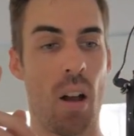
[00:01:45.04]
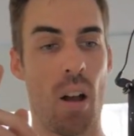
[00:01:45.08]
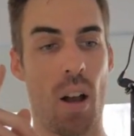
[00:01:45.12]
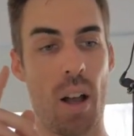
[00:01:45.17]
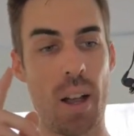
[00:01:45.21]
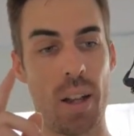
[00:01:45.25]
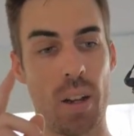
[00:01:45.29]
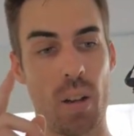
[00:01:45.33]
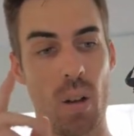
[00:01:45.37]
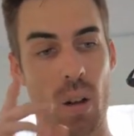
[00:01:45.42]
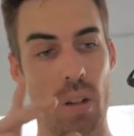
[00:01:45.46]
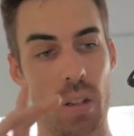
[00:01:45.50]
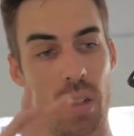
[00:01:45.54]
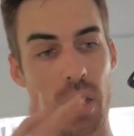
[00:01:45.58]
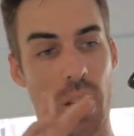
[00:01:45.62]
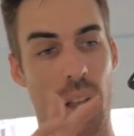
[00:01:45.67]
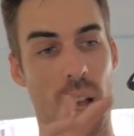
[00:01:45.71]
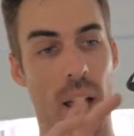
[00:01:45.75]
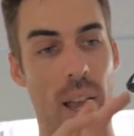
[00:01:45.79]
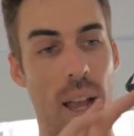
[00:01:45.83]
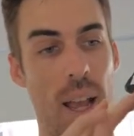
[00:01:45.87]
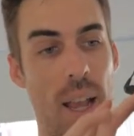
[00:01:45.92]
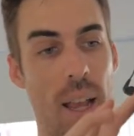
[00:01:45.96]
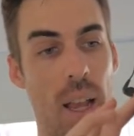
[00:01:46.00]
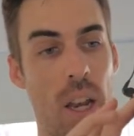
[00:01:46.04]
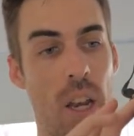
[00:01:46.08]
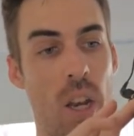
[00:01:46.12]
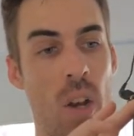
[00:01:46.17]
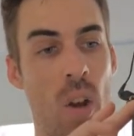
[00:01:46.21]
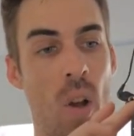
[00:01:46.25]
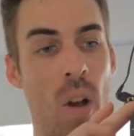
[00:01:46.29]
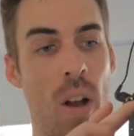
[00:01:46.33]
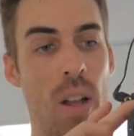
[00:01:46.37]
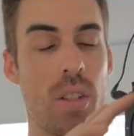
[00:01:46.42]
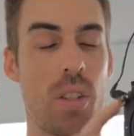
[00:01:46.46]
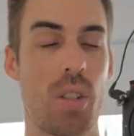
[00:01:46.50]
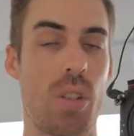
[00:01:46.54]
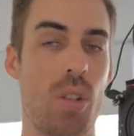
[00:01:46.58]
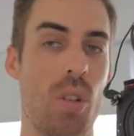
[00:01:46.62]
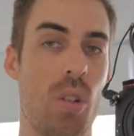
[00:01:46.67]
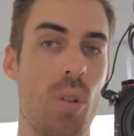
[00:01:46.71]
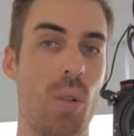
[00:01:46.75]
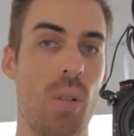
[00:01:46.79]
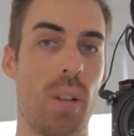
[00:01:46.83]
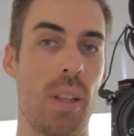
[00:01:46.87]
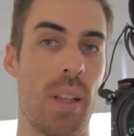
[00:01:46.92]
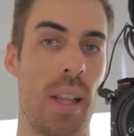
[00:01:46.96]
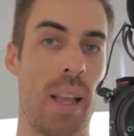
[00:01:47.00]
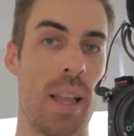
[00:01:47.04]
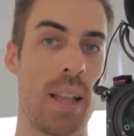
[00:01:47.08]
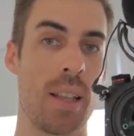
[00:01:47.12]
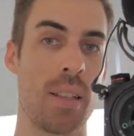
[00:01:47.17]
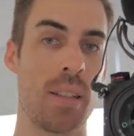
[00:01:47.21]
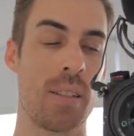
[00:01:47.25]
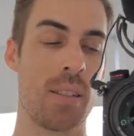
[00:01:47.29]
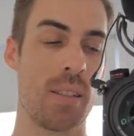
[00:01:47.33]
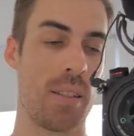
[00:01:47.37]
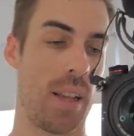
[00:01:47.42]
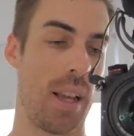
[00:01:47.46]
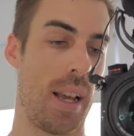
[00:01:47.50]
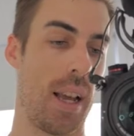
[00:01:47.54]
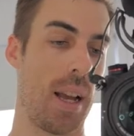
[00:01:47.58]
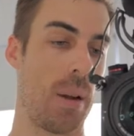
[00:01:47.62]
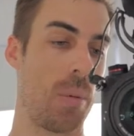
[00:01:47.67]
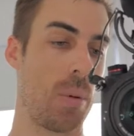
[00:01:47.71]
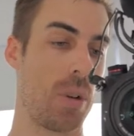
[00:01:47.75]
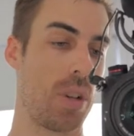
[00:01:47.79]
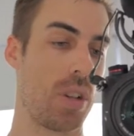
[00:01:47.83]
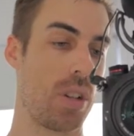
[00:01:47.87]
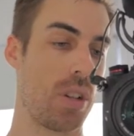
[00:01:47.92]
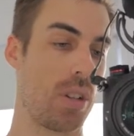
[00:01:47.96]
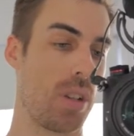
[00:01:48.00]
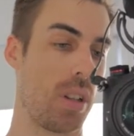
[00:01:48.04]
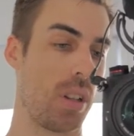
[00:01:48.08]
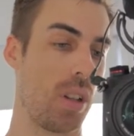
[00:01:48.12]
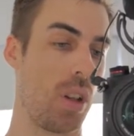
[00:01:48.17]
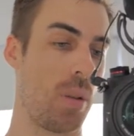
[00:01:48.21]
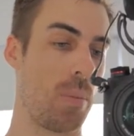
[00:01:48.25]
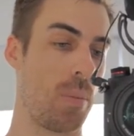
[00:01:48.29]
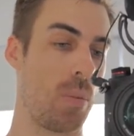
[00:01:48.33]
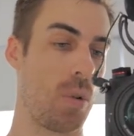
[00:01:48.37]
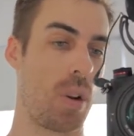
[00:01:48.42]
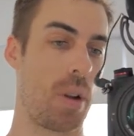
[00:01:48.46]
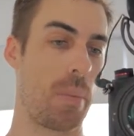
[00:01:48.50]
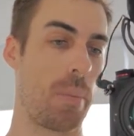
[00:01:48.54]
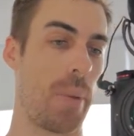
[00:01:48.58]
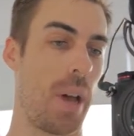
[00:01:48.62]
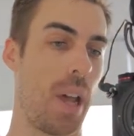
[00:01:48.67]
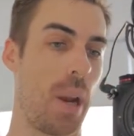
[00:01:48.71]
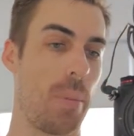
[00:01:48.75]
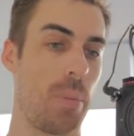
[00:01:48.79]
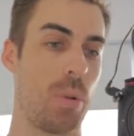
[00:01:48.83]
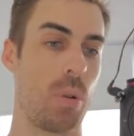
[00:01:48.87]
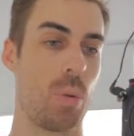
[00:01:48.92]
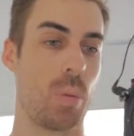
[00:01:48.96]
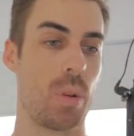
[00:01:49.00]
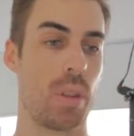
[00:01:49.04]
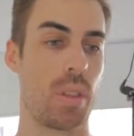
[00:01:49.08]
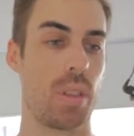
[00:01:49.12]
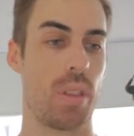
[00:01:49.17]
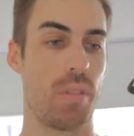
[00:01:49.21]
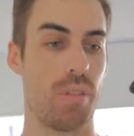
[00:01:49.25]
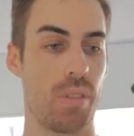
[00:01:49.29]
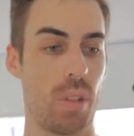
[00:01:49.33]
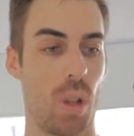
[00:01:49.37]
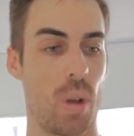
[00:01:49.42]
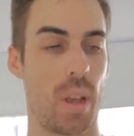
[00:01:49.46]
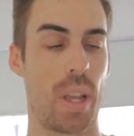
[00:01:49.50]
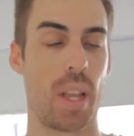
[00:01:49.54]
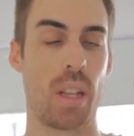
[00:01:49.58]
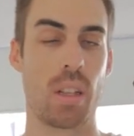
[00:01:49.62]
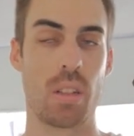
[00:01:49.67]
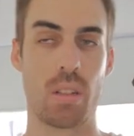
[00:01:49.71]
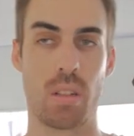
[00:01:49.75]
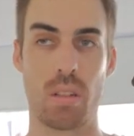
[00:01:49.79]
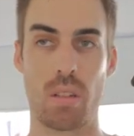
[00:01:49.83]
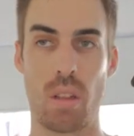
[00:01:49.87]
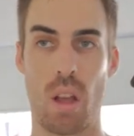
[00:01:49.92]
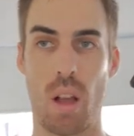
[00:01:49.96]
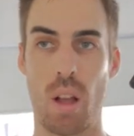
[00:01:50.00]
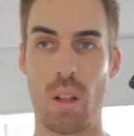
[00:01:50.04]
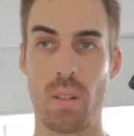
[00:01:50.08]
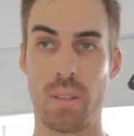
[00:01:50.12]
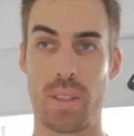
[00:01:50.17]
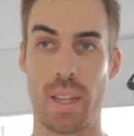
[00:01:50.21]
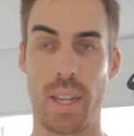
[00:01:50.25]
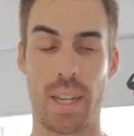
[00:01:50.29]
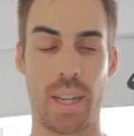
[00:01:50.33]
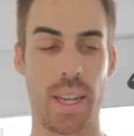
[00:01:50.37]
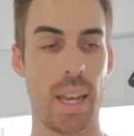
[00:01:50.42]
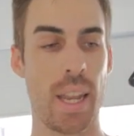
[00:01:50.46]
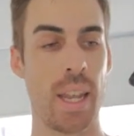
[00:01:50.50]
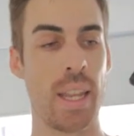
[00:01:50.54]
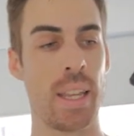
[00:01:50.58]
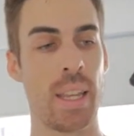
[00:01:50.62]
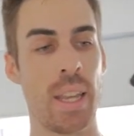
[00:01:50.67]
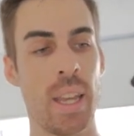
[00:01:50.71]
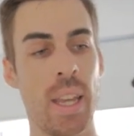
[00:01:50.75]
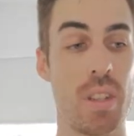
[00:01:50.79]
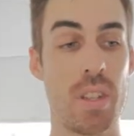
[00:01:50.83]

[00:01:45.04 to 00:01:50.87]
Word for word: I got a nice new lens, which is a lot more compatible with the vlogging style technique.